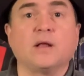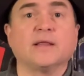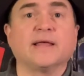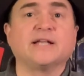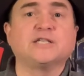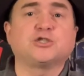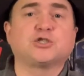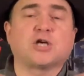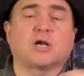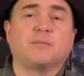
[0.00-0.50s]

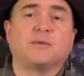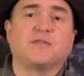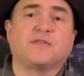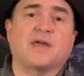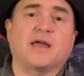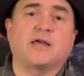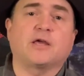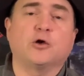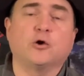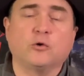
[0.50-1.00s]
ladies and gentlemen,
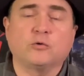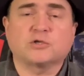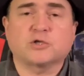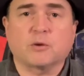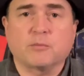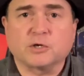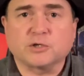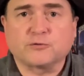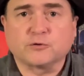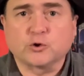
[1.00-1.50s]
thank you
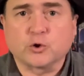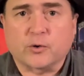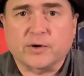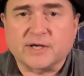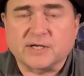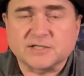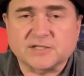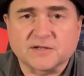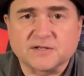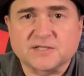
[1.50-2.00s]
so much for
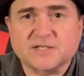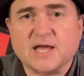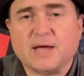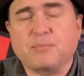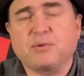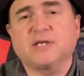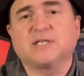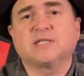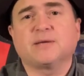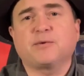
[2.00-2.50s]
joining us to this day.
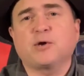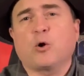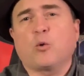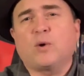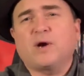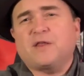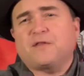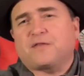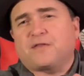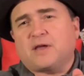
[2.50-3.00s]
Please let me know,
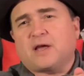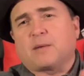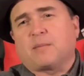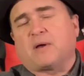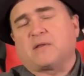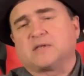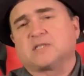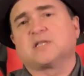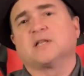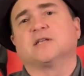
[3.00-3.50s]
what do you think
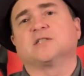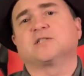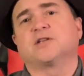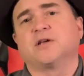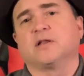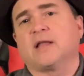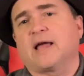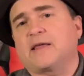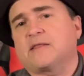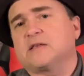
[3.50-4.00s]
about this list? Do
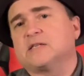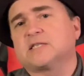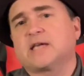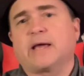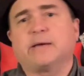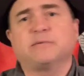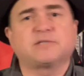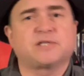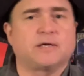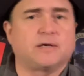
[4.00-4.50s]
you like these
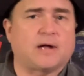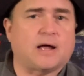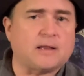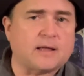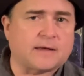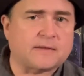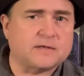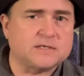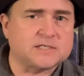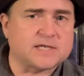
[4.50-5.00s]
games? Do you not
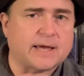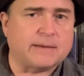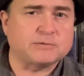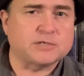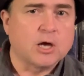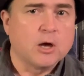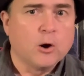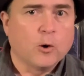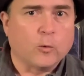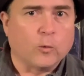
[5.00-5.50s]
like these games?
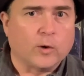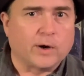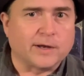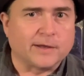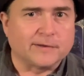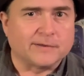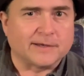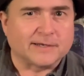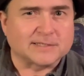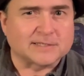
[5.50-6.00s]
What do
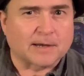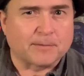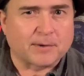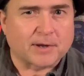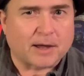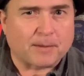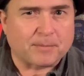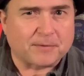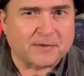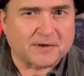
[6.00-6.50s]
you think is coming
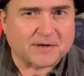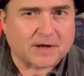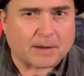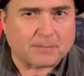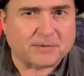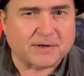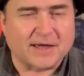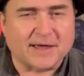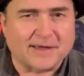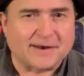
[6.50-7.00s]
up in the
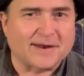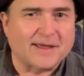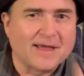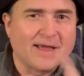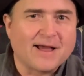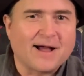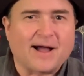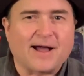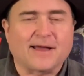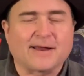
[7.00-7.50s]
top 10?
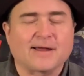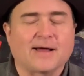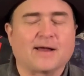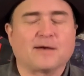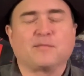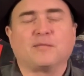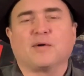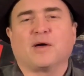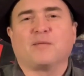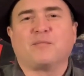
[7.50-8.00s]

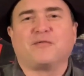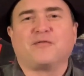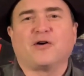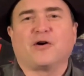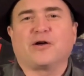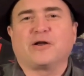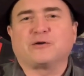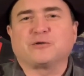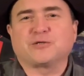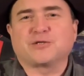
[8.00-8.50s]
I'm
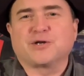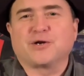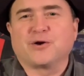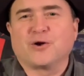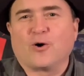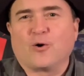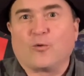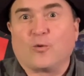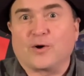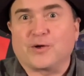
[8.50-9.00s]
very interested to
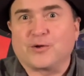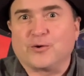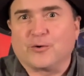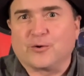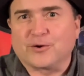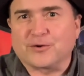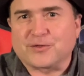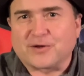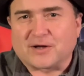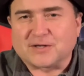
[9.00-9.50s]
know what
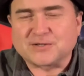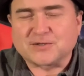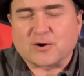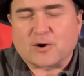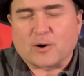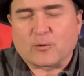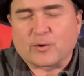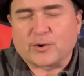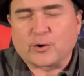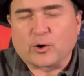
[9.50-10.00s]
your thoughts
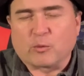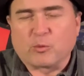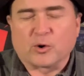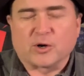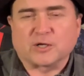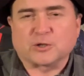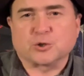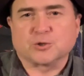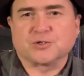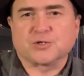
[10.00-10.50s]
are and what your
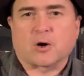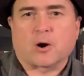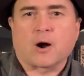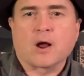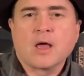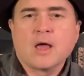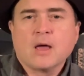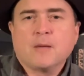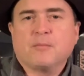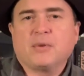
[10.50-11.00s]
predictions are.
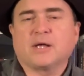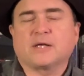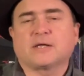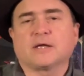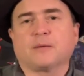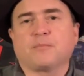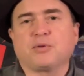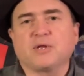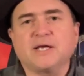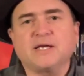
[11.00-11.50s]

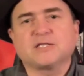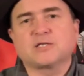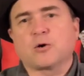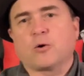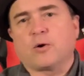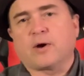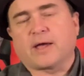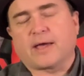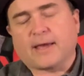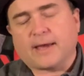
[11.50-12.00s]
But please
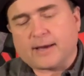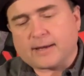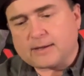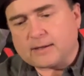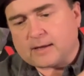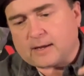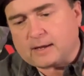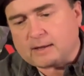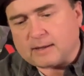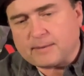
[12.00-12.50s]
go ahead,
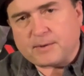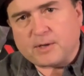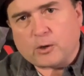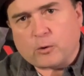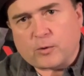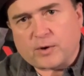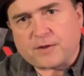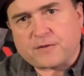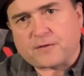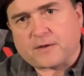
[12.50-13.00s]
let me know
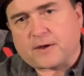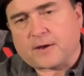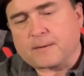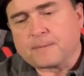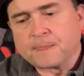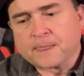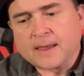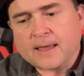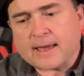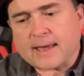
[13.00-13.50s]
what you think.
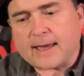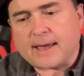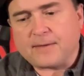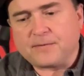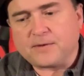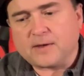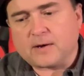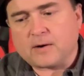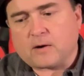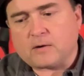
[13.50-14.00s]

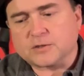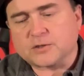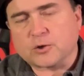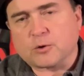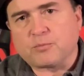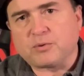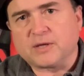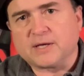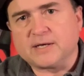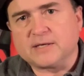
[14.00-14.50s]
And then
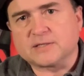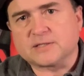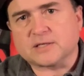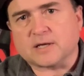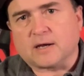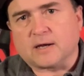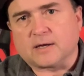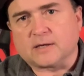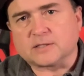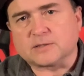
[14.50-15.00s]
also please
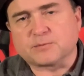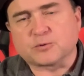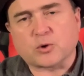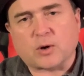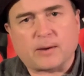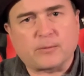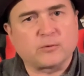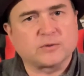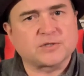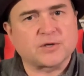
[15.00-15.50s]

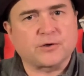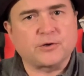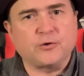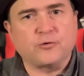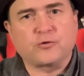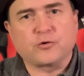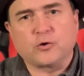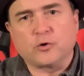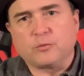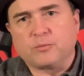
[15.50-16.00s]
subscribe to us on
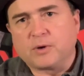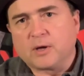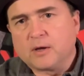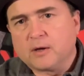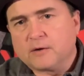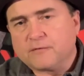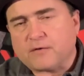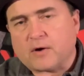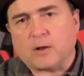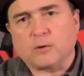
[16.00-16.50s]
YouTube,
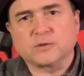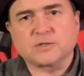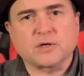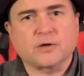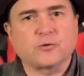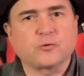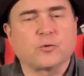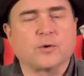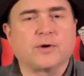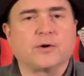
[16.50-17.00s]
follow us
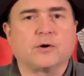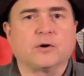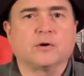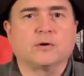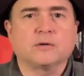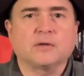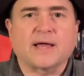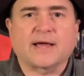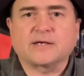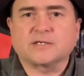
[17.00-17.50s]
on
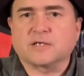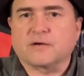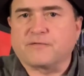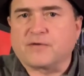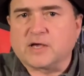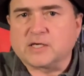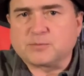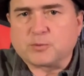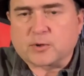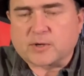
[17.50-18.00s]
Twitter, like us on
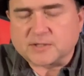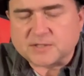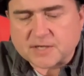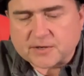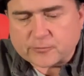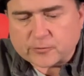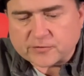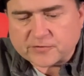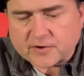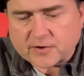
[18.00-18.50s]
Facebook, et
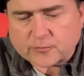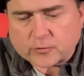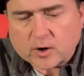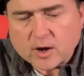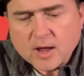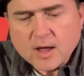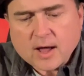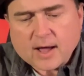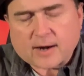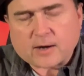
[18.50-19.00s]
cetera, et cetera.
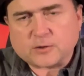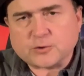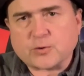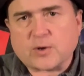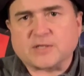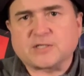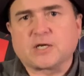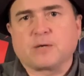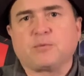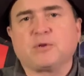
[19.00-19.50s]
I'd also
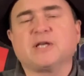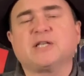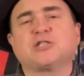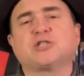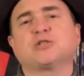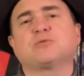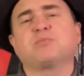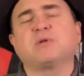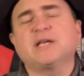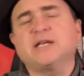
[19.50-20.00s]
ask you to
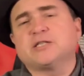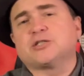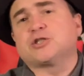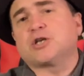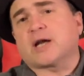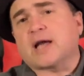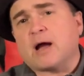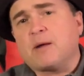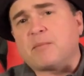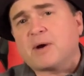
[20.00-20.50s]
please
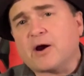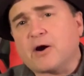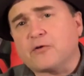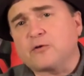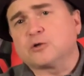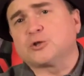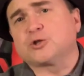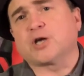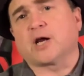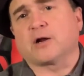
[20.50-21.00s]
check out my
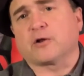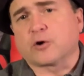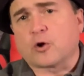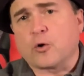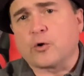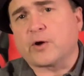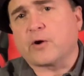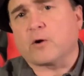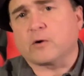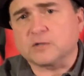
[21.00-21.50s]
other channel,
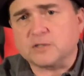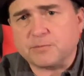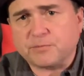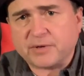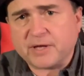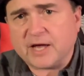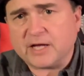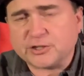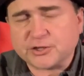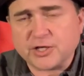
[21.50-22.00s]
Cody Carlson,
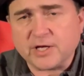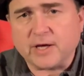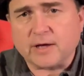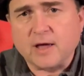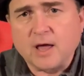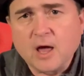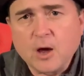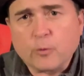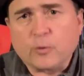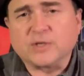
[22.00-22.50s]

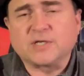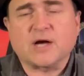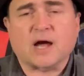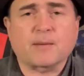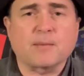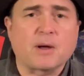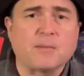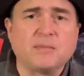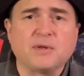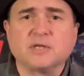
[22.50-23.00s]
PhD. We talk
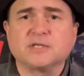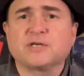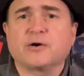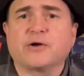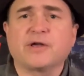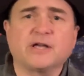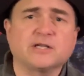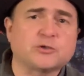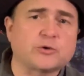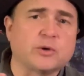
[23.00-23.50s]
about
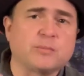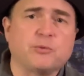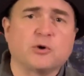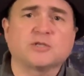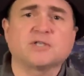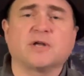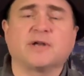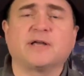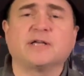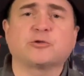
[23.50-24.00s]
military history,
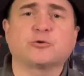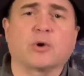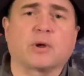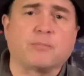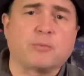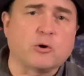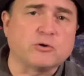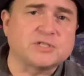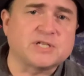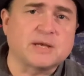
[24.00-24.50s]
books on history,
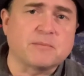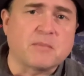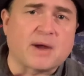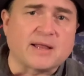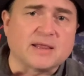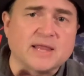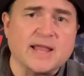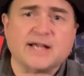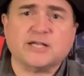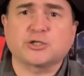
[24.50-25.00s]
and posting my
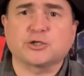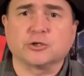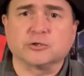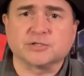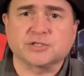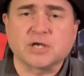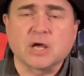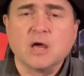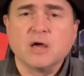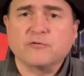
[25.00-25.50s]

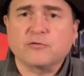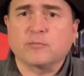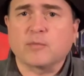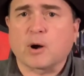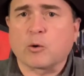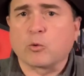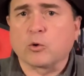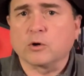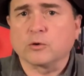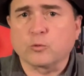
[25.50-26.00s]
lectures for
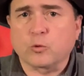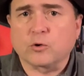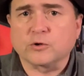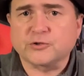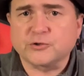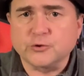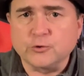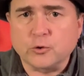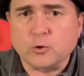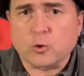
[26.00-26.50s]
my World War
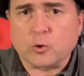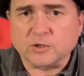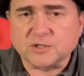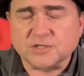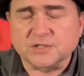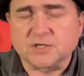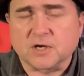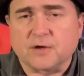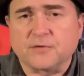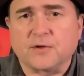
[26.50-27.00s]
II
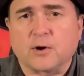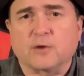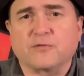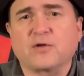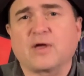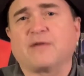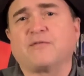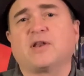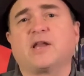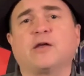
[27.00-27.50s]
courses on there. If
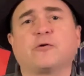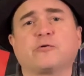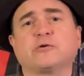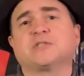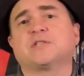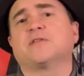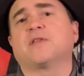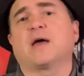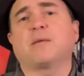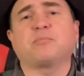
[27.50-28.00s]
you have any
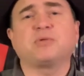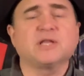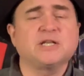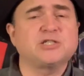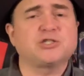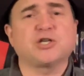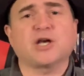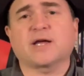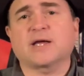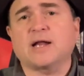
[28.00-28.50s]
interest in that,
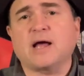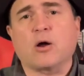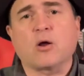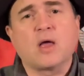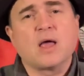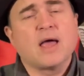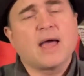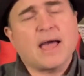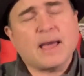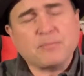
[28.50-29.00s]
please check it out.
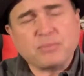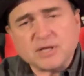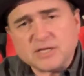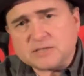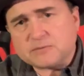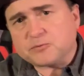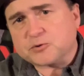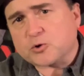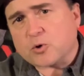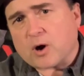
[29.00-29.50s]
And
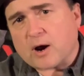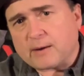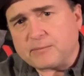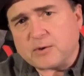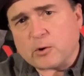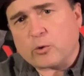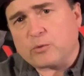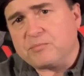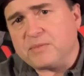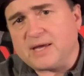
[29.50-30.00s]
please subscribe.
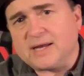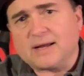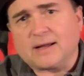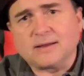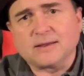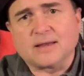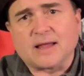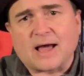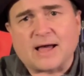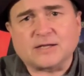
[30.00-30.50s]
That would mean a
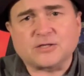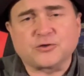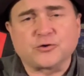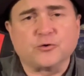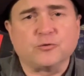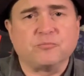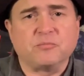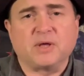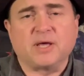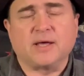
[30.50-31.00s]
lot
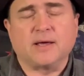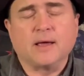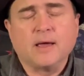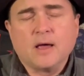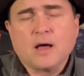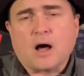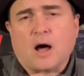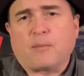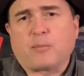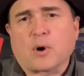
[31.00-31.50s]
to me.
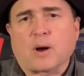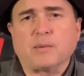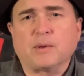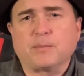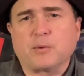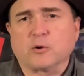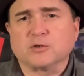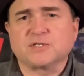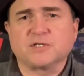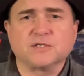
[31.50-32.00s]
I'll probably
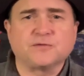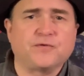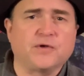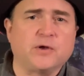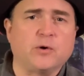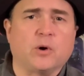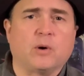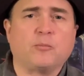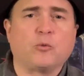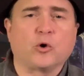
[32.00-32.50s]
post this
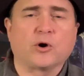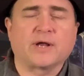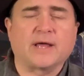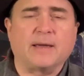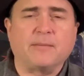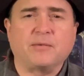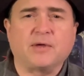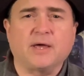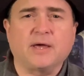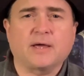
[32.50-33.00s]
video on Board
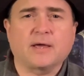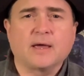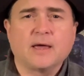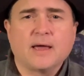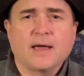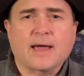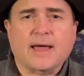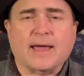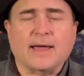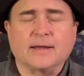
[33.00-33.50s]
Game Geek,
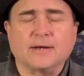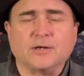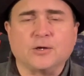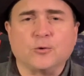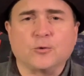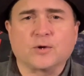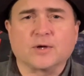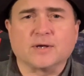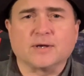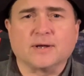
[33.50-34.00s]
and
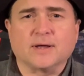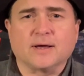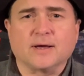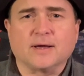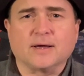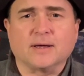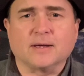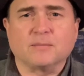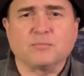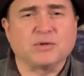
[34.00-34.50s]
you
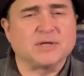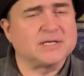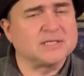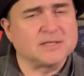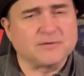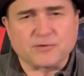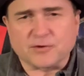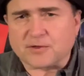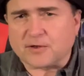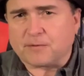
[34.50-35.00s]
can please
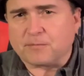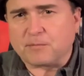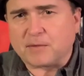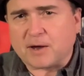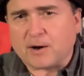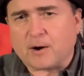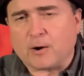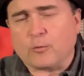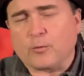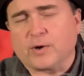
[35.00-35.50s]
leave a thumb
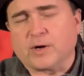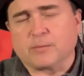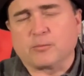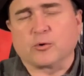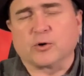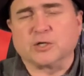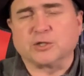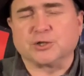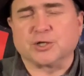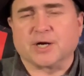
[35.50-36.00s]
there. We'd
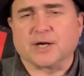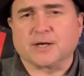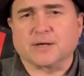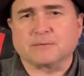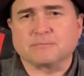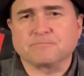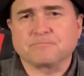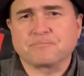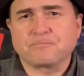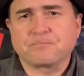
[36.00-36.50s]
appreciate it.